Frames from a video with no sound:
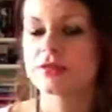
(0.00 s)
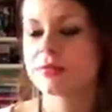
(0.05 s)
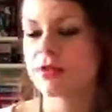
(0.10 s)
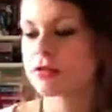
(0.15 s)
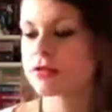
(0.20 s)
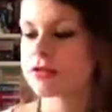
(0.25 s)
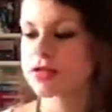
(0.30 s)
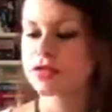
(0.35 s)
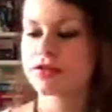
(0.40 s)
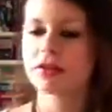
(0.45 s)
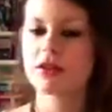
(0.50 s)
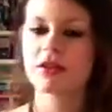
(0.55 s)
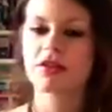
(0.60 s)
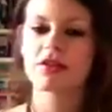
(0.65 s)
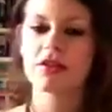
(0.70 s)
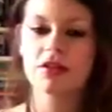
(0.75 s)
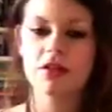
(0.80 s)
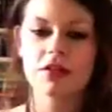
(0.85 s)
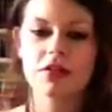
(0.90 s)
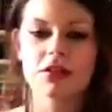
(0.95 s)
I was just
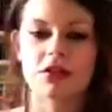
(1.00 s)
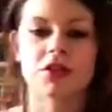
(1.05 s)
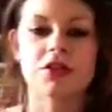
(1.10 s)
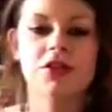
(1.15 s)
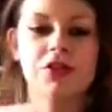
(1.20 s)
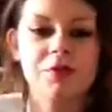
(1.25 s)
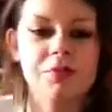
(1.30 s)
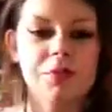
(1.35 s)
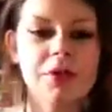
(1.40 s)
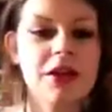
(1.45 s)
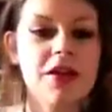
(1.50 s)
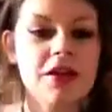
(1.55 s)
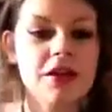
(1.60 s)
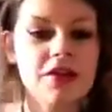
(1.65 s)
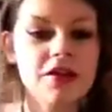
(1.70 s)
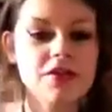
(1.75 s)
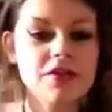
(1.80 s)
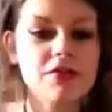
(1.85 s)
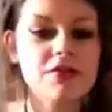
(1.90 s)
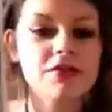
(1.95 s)
like, oh, you're
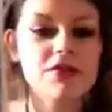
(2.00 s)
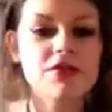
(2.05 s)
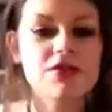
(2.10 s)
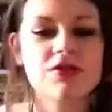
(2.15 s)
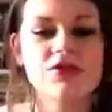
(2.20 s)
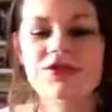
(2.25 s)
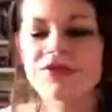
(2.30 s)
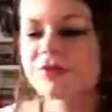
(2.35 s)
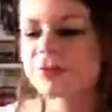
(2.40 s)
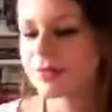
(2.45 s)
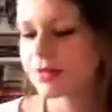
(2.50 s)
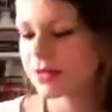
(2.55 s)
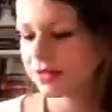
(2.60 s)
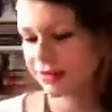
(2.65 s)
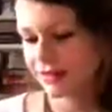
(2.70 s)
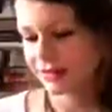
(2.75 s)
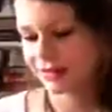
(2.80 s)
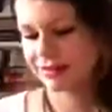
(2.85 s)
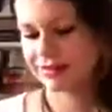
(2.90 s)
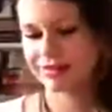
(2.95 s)
being so
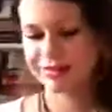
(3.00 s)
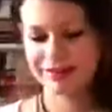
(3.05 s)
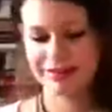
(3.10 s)
stupid.